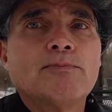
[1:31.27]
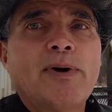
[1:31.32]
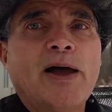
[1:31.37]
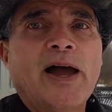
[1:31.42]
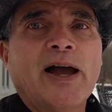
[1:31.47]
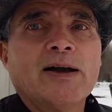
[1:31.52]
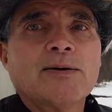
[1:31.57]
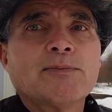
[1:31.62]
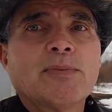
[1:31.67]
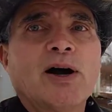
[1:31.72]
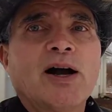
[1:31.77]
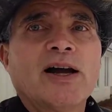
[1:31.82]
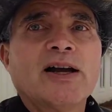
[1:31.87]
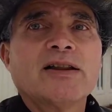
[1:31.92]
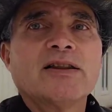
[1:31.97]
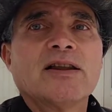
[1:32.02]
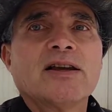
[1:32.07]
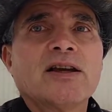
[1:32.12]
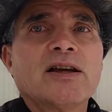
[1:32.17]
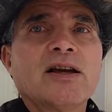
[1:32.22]
back by
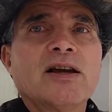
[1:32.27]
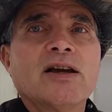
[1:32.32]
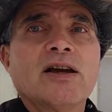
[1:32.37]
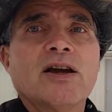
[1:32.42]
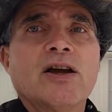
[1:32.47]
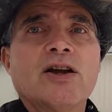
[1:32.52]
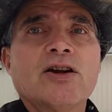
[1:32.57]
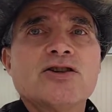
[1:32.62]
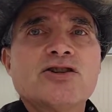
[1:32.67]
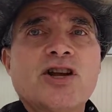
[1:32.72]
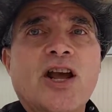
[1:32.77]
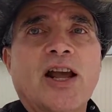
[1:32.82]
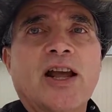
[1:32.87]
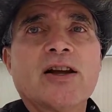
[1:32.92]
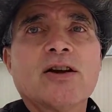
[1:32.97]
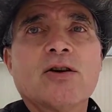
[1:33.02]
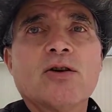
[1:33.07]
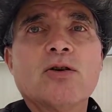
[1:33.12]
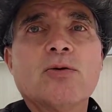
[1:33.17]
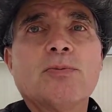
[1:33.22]
the
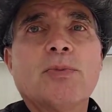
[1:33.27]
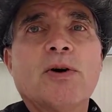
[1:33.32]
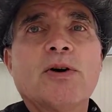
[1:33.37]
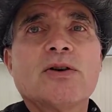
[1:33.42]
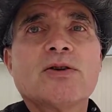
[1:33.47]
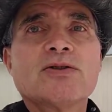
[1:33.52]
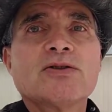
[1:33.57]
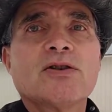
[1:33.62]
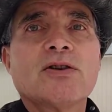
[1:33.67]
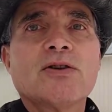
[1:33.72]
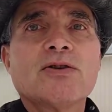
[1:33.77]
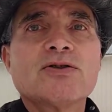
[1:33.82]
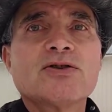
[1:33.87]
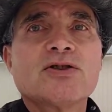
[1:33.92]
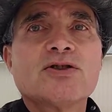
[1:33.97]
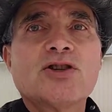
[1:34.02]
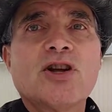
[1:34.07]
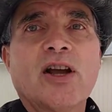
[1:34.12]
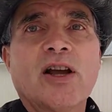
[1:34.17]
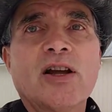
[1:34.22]
chicken coop. So there's
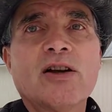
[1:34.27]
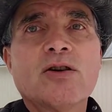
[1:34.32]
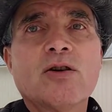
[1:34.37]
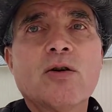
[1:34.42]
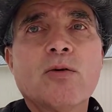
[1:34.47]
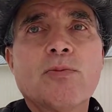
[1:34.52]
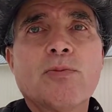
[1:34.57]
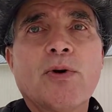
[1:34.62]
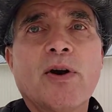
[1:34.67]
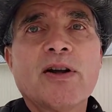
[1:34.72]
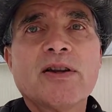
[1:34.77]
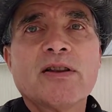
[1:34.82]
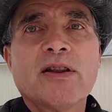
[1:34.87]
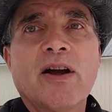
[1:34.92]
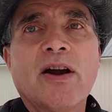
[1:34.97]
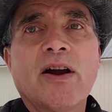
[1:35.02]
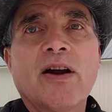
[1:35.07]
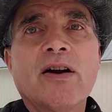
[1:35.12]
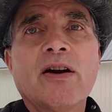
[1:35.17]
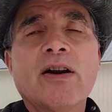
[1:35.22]
a chicken coop right
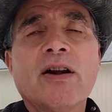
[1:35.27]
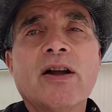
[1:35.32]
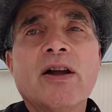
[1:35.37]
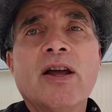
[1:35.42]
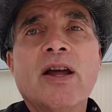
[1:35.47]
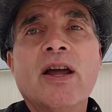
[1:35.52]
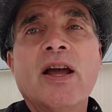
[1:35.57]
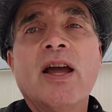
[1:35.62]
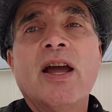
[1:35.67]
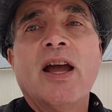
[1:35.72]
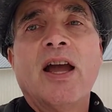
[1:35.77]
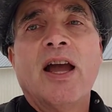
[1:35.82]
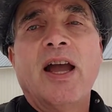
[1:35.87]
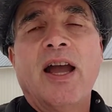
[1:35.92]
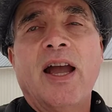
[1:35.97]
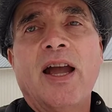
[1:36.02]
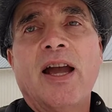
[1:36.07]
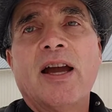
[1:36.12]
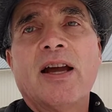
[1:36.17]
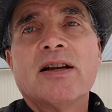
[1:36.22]
there
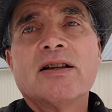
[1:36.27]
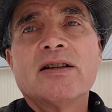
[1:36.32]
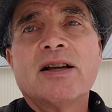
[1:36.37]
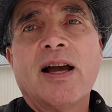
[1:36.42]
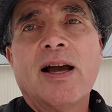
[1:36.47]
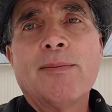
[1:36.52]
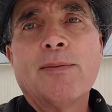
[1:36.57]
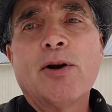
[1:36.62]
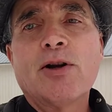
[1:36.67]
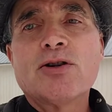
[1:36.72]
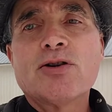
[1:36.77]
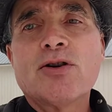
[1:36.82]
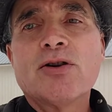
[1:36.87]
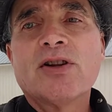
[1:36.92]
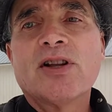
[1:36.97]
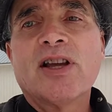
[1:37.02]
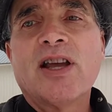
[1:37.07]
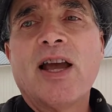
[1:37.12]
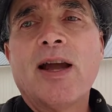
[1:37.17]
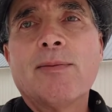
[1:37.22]
and I'm going to turn
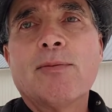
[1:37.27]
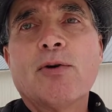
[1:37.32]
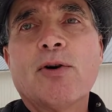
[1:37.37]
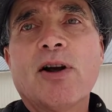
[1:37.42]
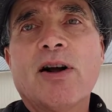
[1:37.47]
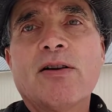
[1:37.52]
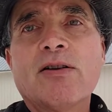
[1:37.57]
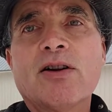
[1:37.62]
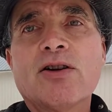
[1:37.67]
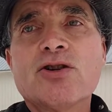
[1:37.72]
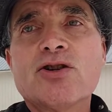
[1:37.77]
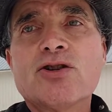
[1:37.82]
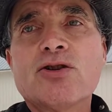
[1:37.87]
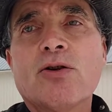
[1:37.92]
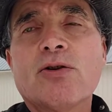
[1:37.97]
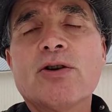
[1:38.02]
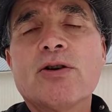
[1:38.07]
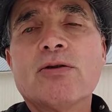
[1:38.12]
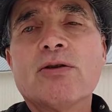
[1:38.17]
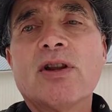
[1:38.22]
the camera around and
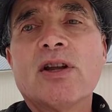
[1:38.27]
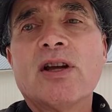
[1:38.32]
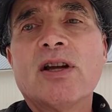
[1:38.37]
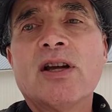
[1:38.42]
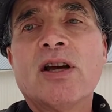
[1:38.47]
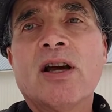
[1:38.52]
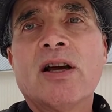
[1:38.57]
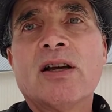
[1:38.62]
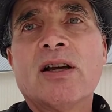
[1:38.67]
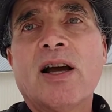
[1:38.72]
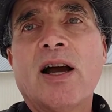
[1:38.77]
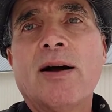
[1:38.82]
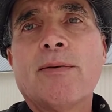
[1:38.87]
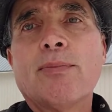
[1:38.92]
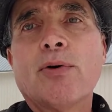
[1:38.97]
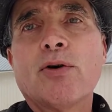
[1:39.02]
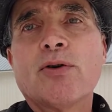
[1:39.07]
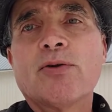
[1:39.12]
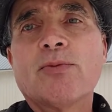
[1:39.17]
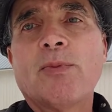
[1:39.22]
show you the
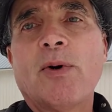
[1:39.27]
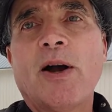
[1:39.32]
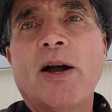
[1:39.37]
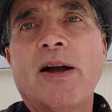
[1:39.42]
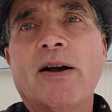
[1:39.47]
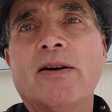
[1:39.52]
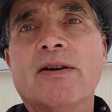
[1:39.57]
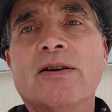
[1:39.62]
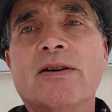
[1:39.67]
compost pile.